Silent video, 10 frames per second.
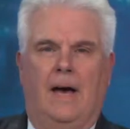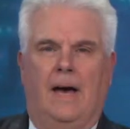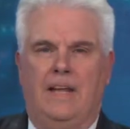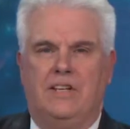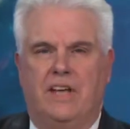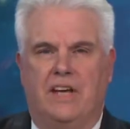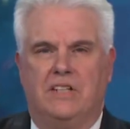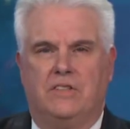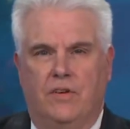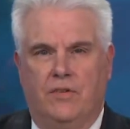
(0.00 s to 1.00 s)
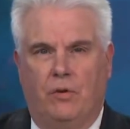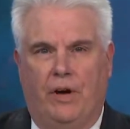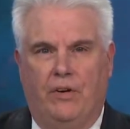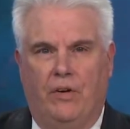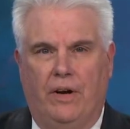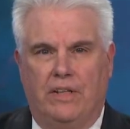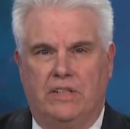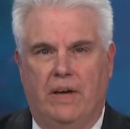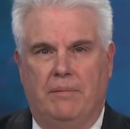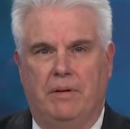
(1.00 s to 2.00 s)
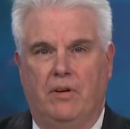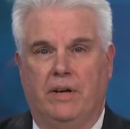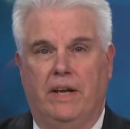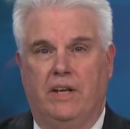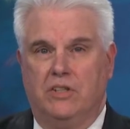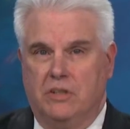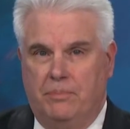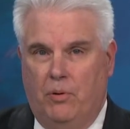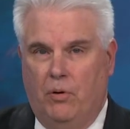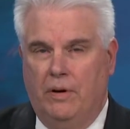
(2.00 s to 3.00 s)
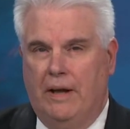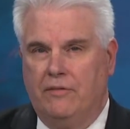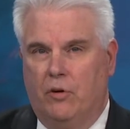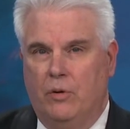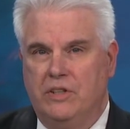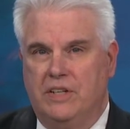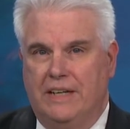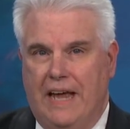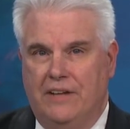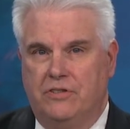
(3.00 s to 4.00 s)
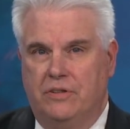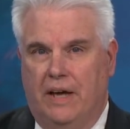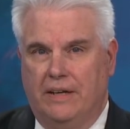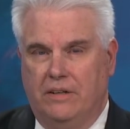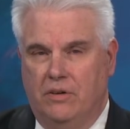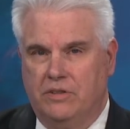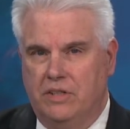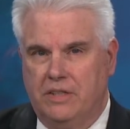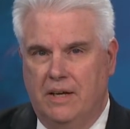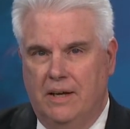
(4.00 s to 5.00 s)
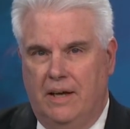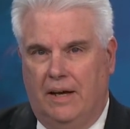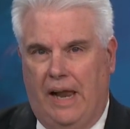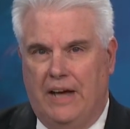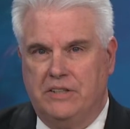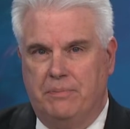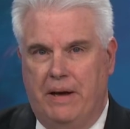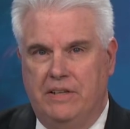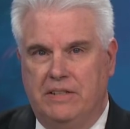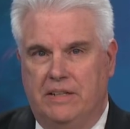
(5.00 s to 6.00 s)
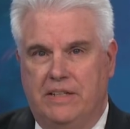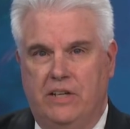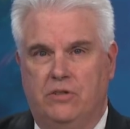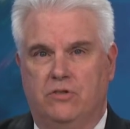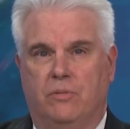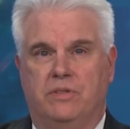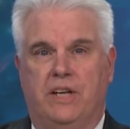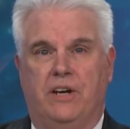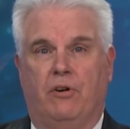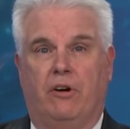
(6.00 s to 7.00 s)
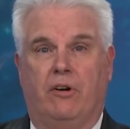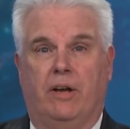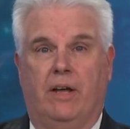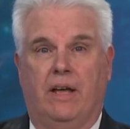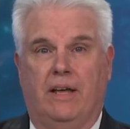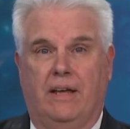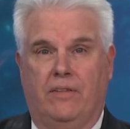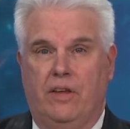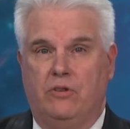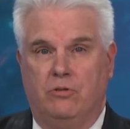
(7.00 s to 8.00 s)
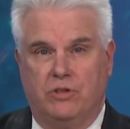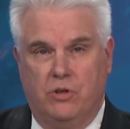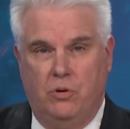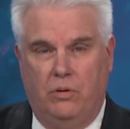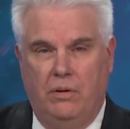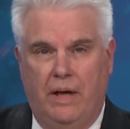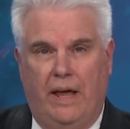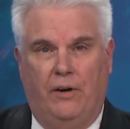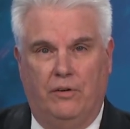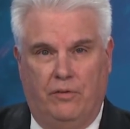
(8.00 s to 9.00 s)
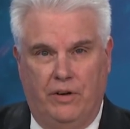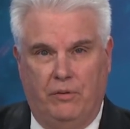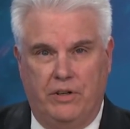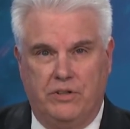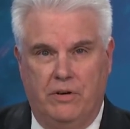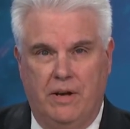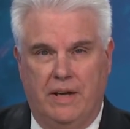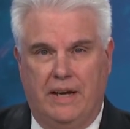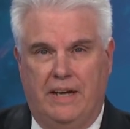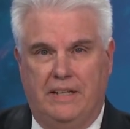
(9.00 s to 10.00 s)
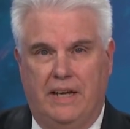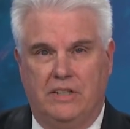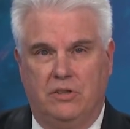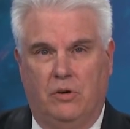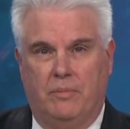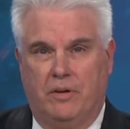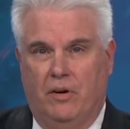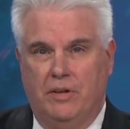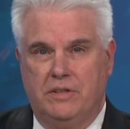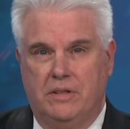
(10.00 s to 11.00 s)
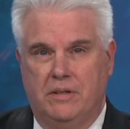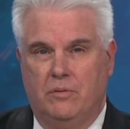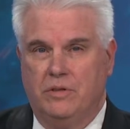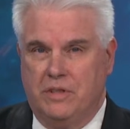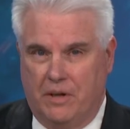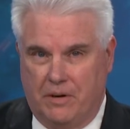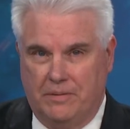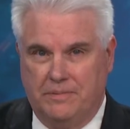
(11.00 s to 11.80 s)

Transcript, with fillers: An East Texas fifth grader and his family are getting support after a recent cancer diagnosis. Classmates and teachers from St. Gregory Cathedral School held a fundraiser. KETK's Laura Margolis was there.